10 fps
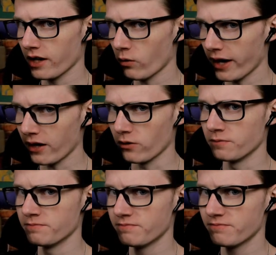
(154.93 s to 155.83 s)
wow.
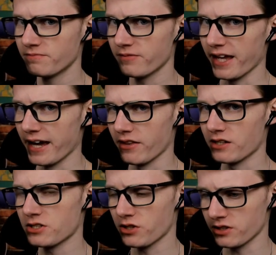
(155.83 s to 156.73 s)
Yeah, they
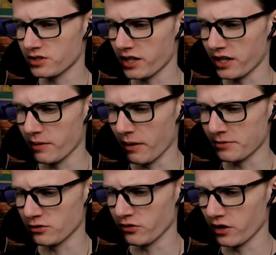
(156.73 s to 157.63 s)
sure set him up
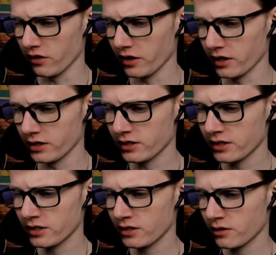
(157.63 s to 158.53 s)
to fall there.
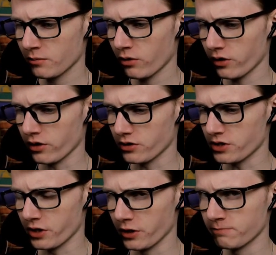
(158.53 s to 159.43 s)
Poor
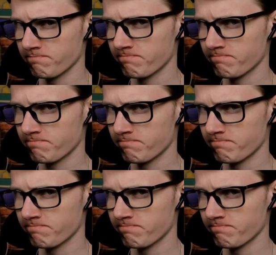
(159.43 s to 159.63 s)
Yoshino.